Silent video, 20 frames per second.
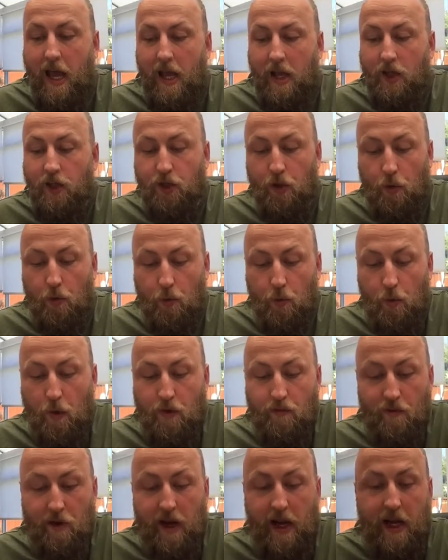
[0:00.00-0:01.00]
So we
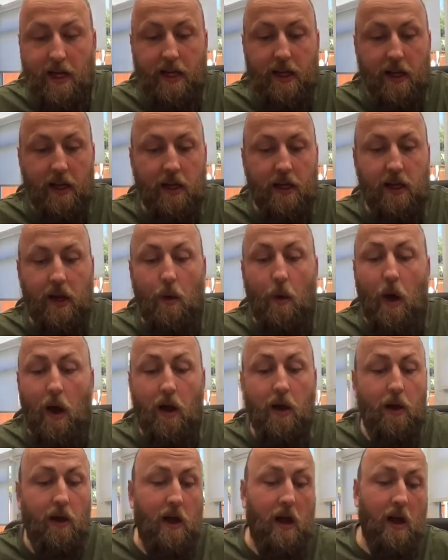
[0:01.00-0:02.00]
read, you know,
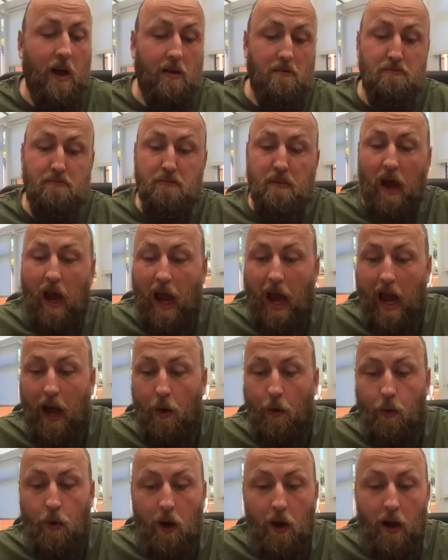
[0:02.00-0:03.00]
how